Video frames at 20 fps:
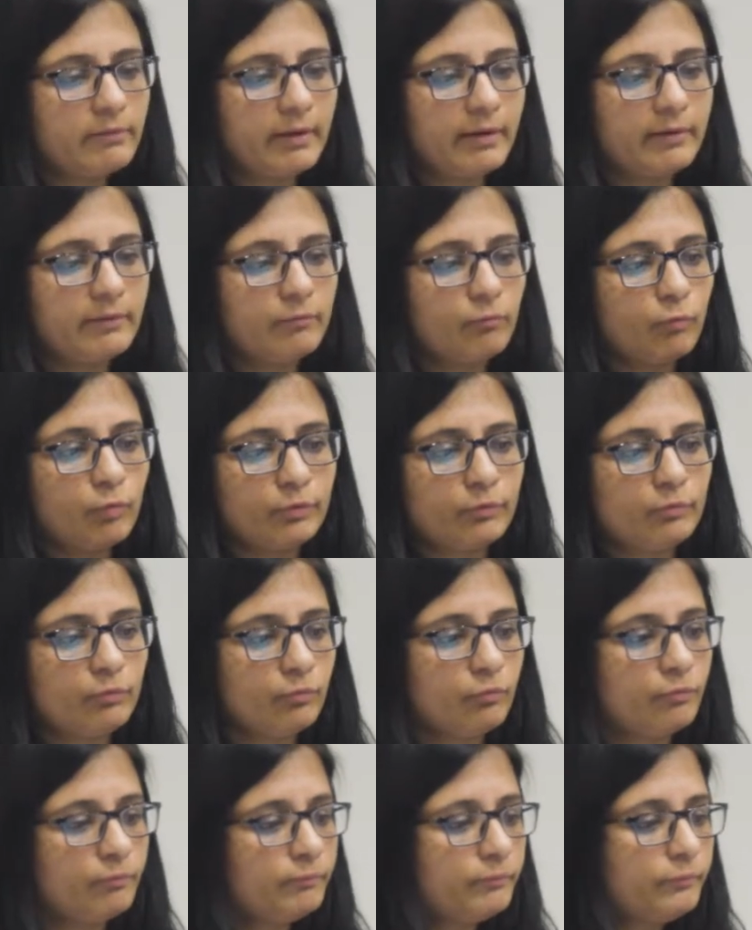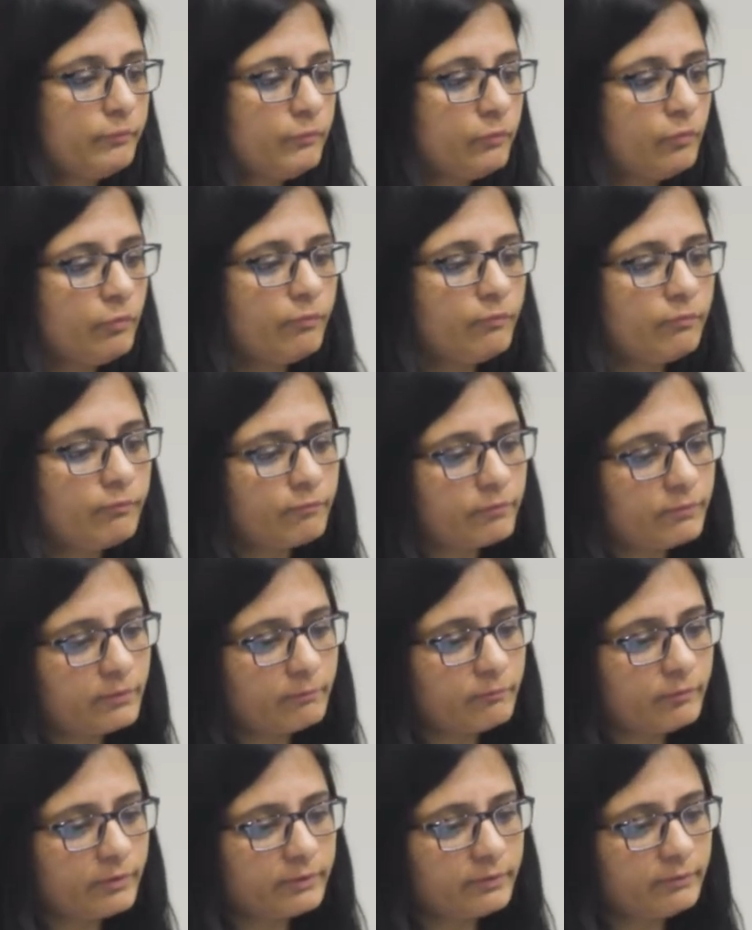and want to do
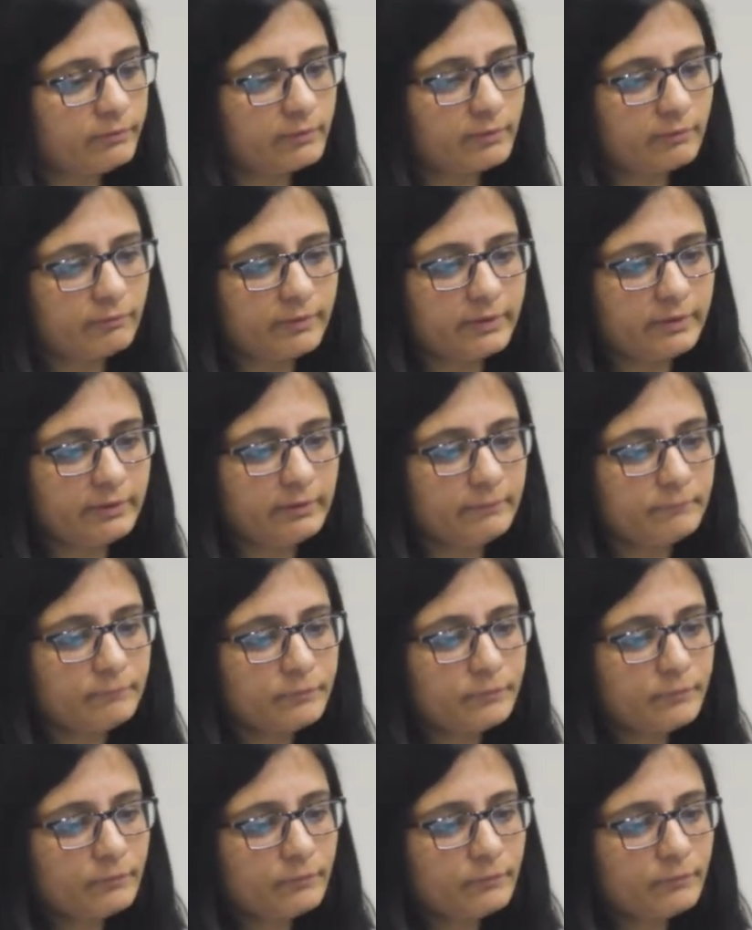some further stuff with it.